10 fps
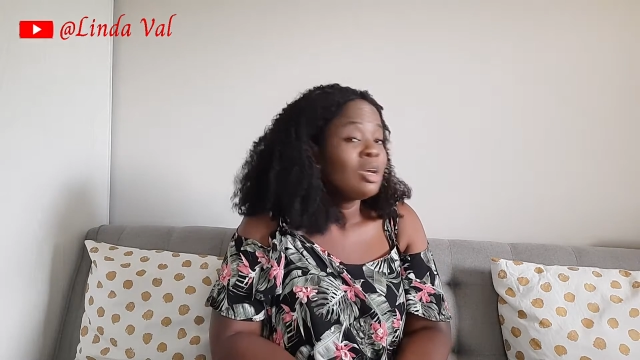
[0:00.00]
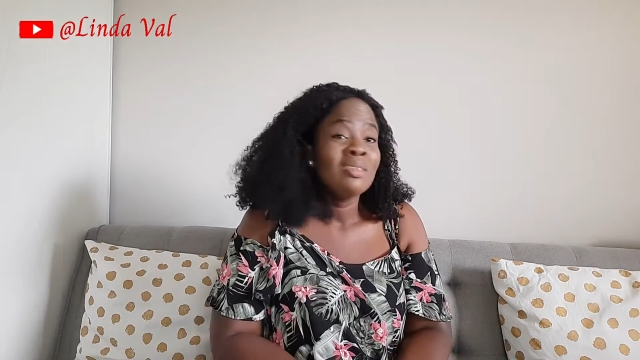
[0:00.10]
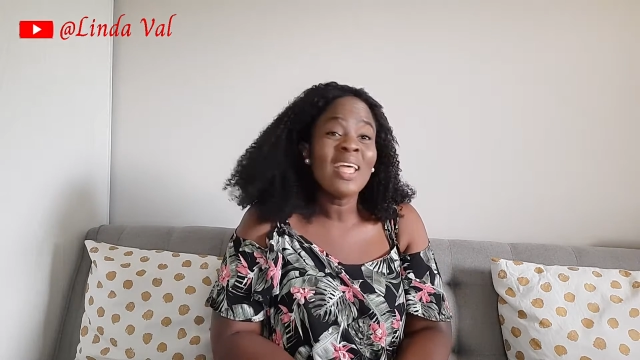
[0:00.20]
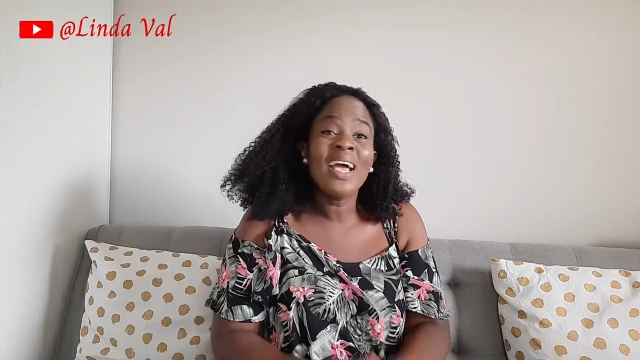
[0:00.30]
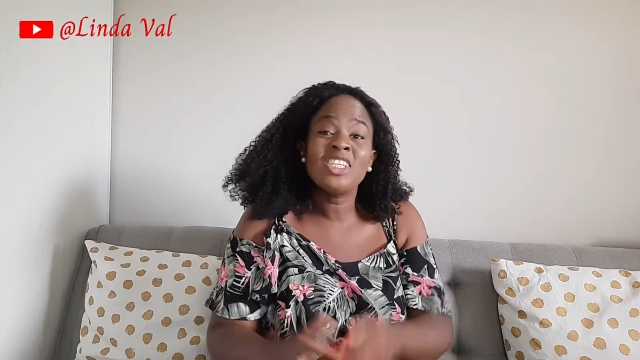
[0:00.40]

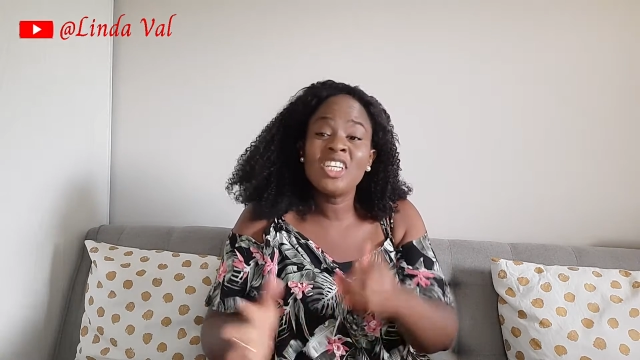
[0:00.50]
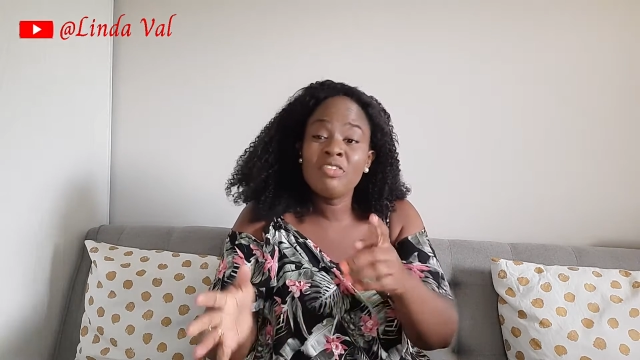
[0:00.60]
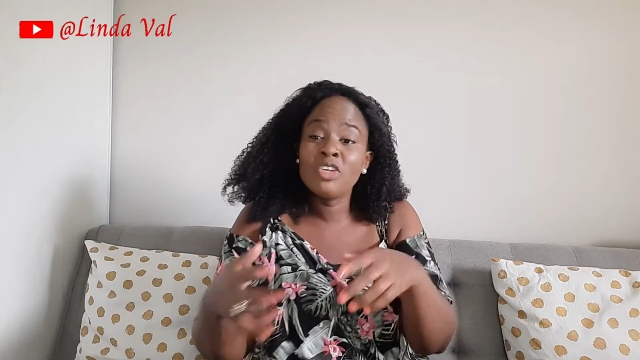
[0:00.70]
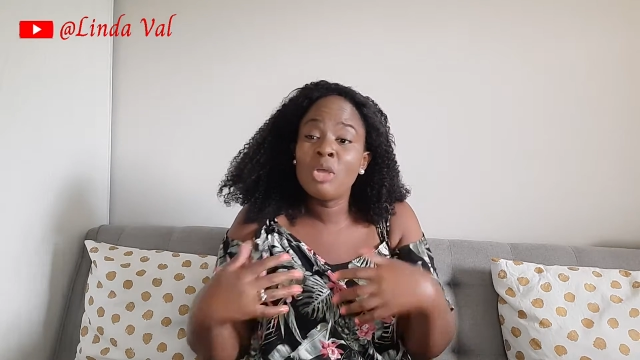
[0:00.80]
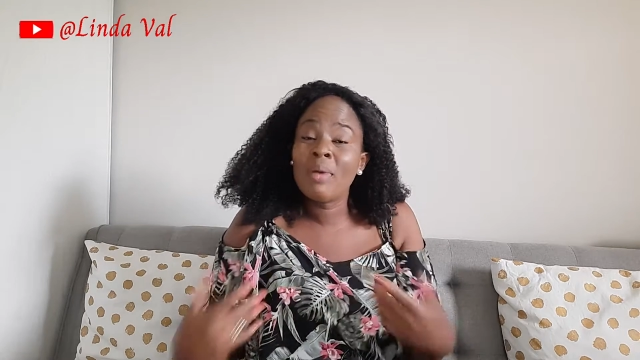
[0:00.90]
that exchange
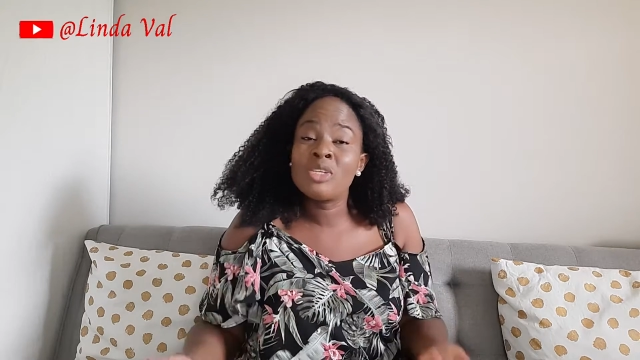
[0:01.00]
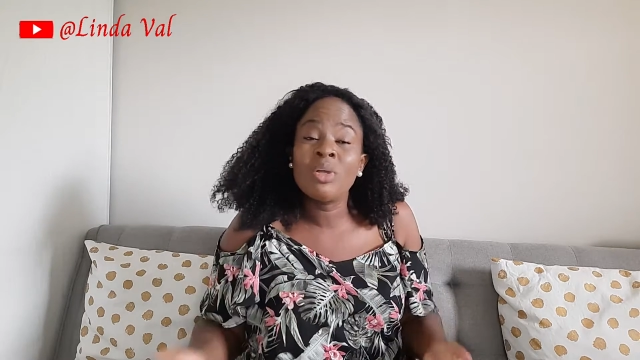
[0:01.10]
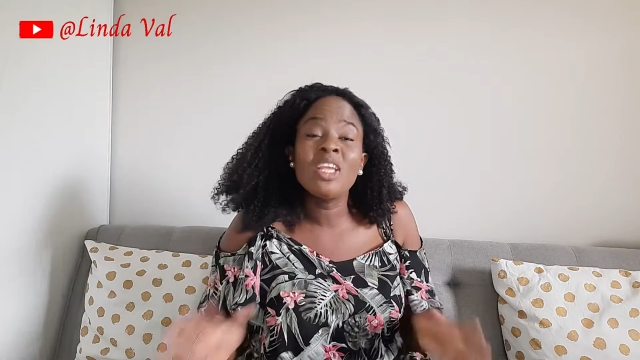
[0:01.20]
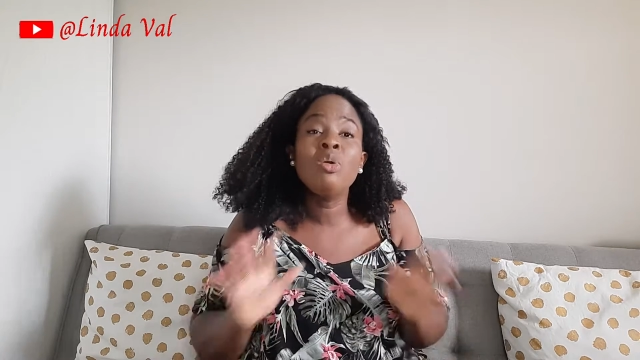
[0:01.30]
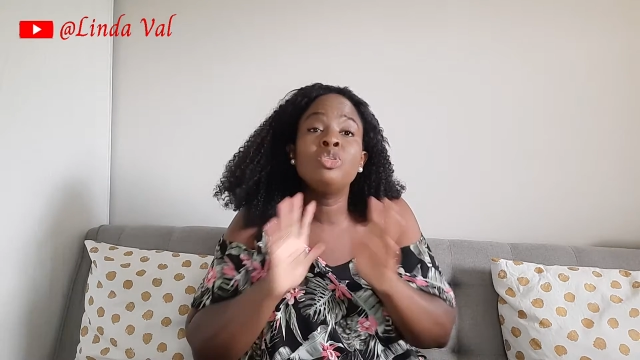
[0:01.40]
phone numbers,
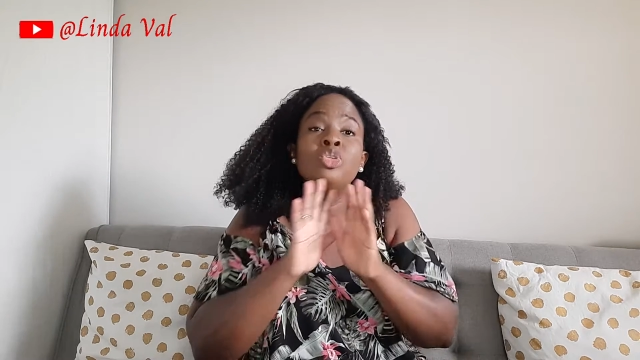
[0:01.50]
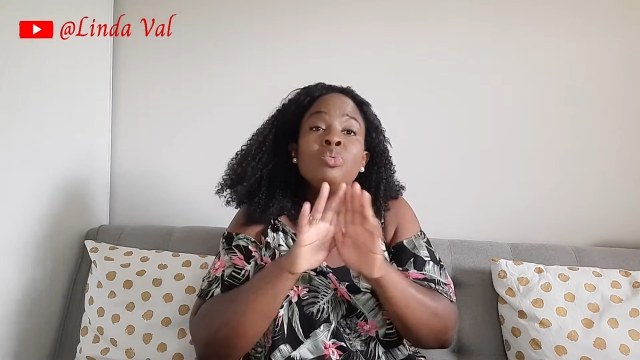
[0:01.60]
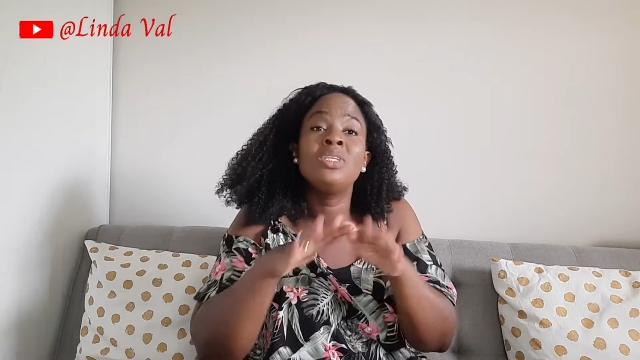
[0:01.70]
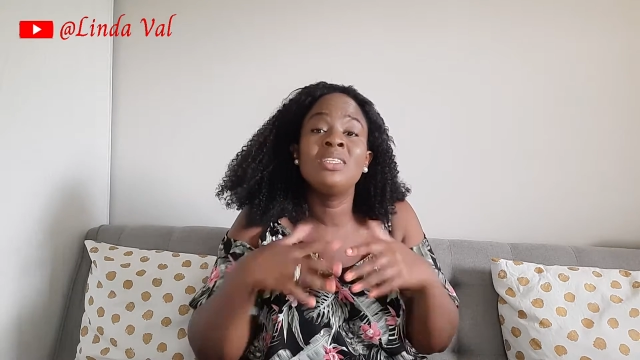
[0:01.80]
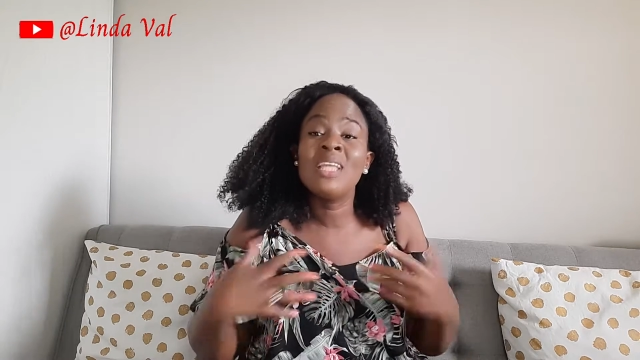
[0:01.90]
what are you going to do
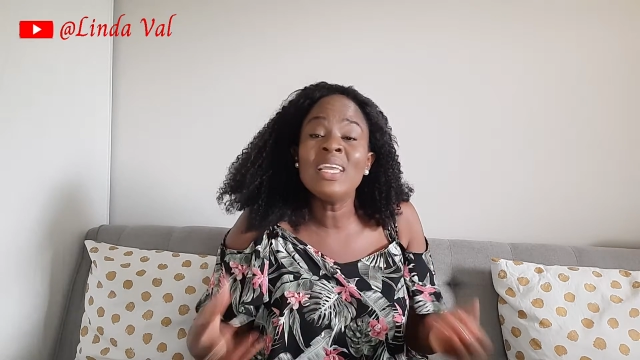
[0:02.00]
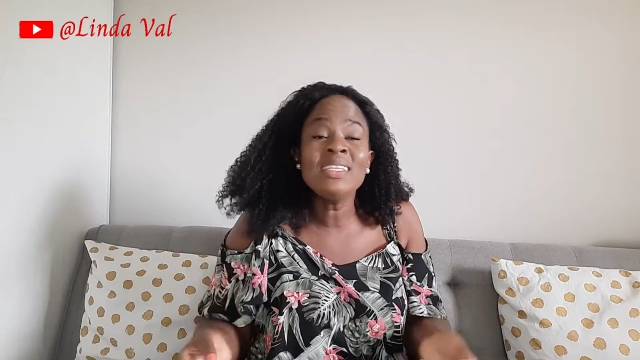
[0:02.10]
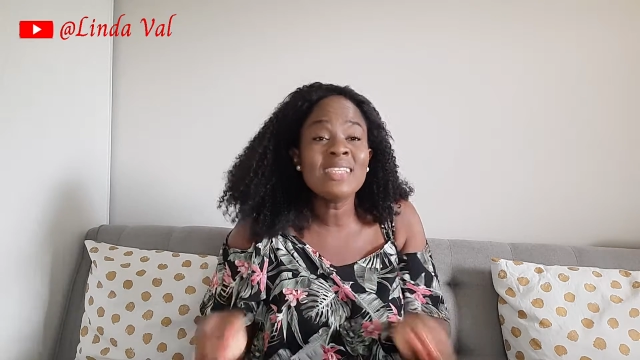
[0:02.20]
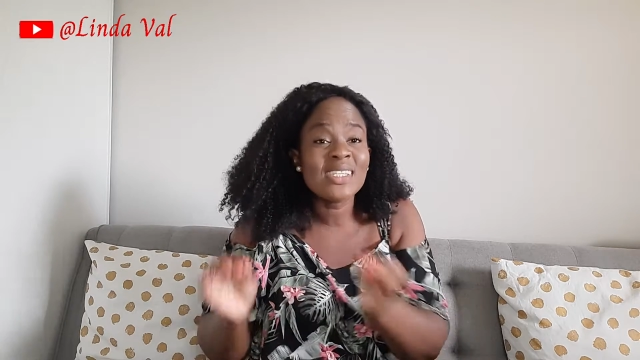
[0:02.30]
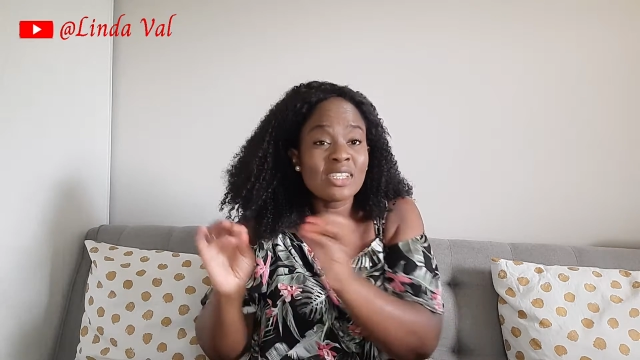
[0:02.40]
with it? The
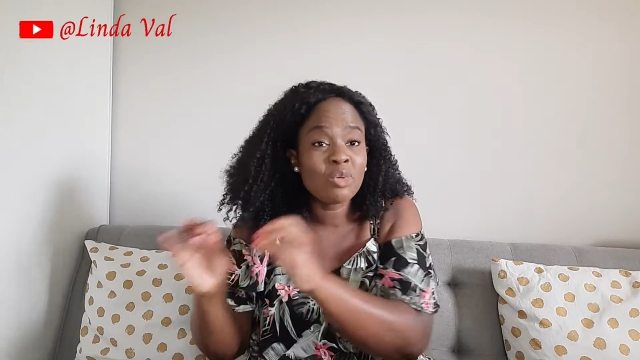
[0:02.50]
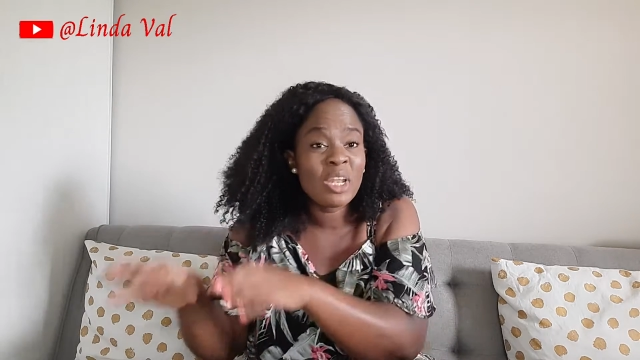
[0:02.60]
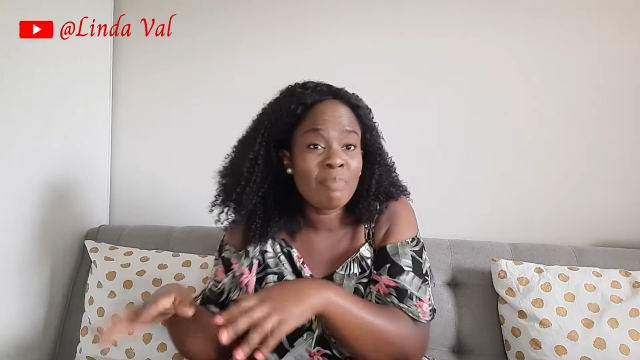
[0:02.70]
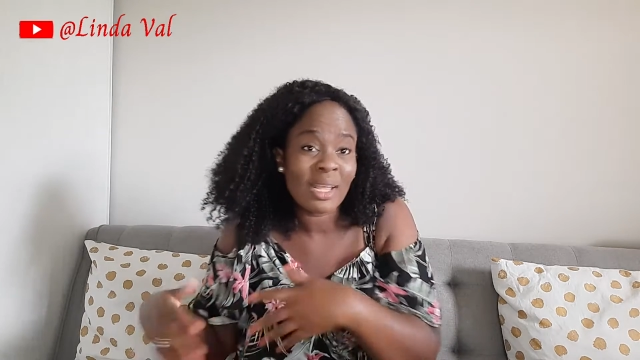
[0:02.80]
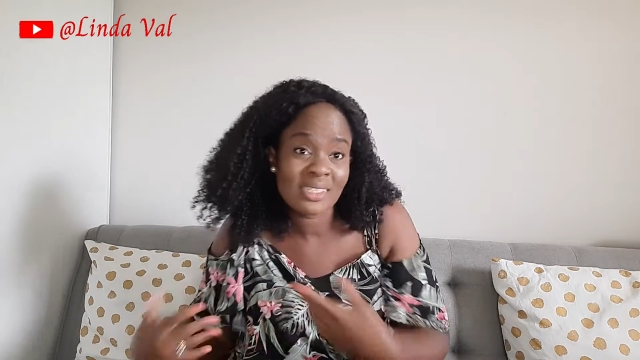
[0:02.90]
incident has
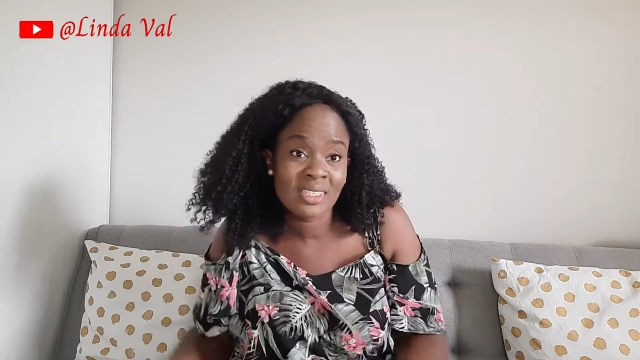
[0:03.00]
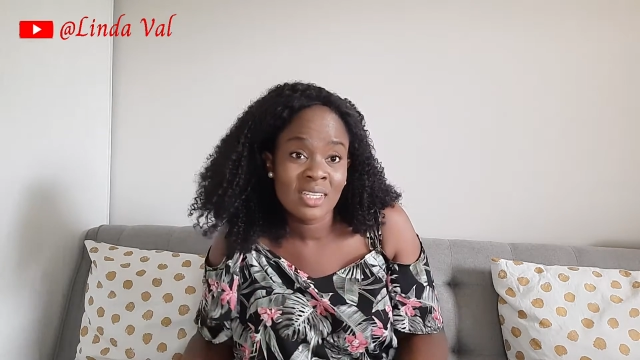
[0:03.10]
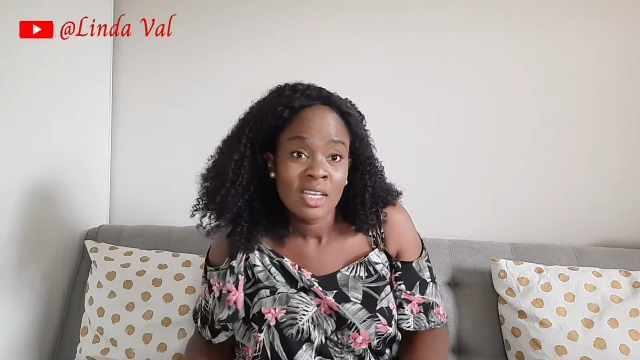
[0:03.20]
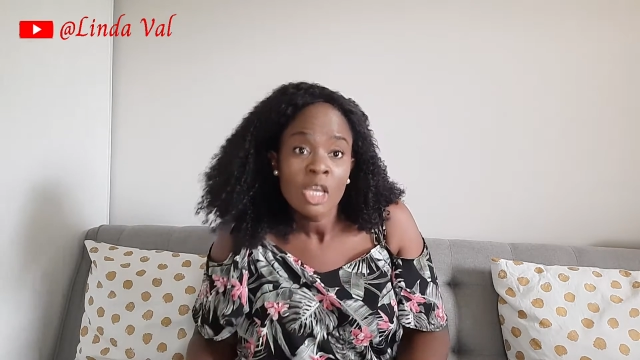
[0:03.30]
already passed.